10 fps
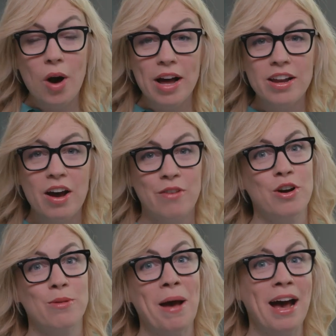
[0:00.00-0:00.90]
One of
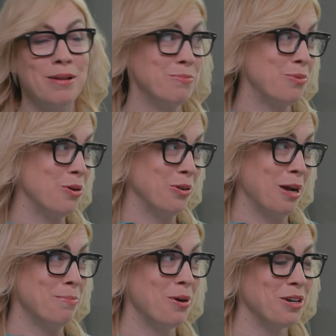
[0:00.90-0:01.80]
our patent
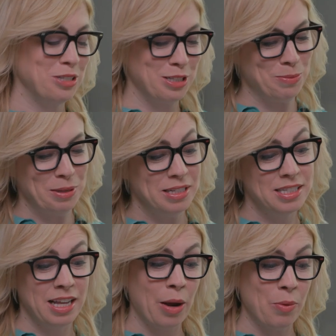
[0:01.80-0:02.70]
program
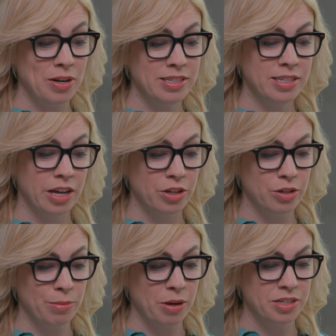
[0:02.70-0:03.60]
participants that I wanted to tell
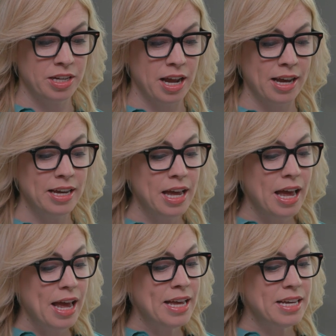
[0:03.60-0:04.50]
you about today
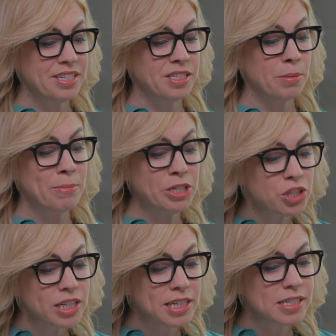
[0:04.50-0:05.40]
is
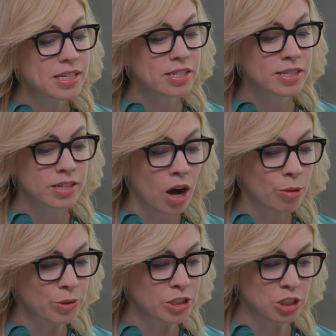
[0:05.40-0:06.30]
Michigan's
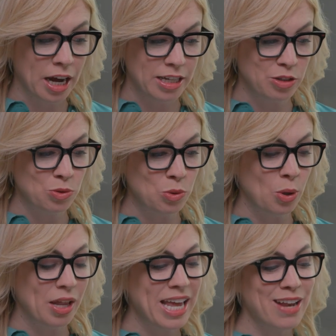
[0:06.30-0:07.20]
Stockbridge High
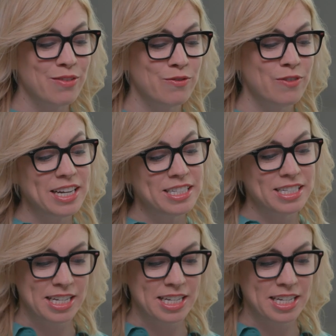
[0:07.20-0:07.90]
School Invent